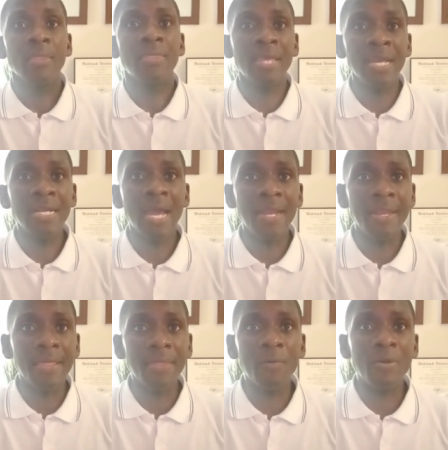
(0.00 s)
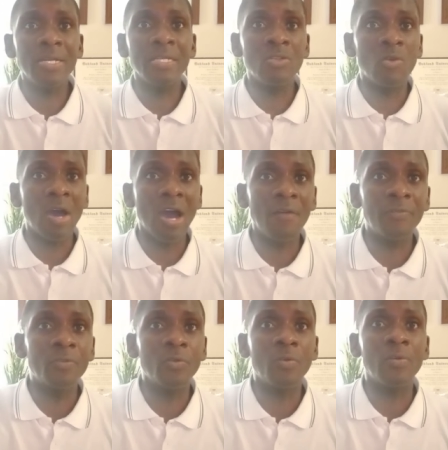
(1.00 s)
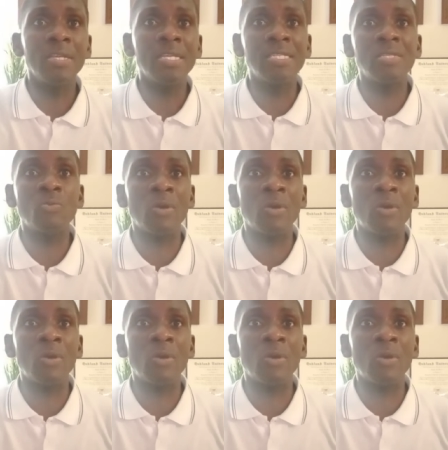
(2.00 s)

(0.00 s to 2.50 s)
Then another one you have to know is